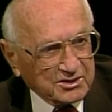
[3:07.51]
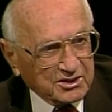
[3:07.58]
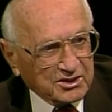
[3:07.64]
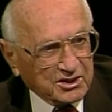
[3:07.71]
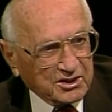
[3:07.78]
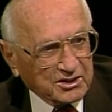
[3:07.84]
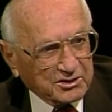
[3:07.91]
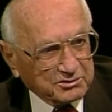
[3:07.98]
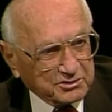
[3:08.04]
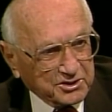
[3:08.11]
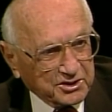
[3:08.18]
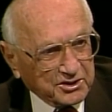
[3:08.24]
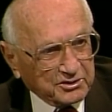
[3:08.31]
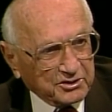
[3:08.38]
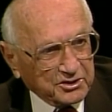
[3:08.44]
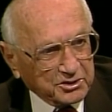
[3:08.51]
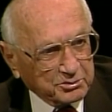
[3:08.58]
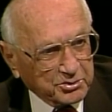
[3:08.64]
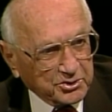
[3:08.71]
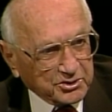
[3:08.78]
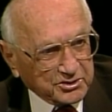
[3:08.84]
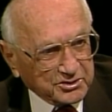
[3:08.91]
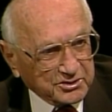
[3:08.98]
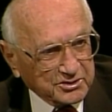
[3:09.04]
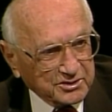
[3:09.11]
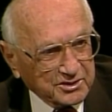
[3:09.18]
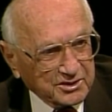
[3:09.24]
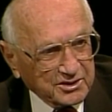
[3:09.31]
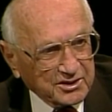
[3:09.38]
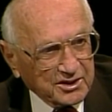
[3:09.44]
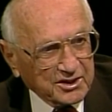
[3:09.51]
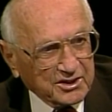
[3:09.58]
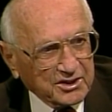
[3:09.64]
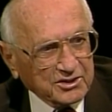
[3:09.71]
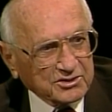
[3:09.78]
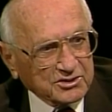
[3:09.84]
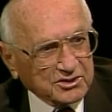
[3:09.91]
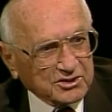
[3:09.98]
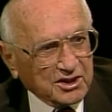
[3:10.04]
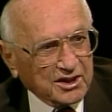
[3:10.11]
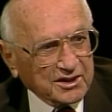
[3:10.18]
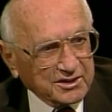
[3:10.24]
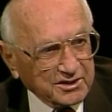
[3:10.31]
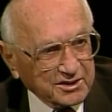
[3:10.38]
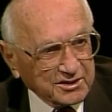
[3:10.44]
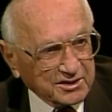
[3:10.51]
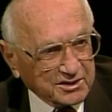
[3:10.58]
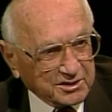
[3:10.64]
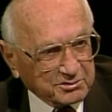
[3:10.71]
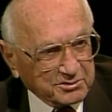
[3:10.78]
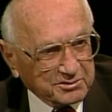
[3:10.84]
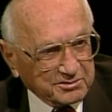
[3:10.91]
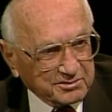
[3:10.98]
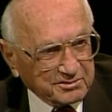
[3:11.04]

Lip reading: that they own here on the books. It yields as high an income.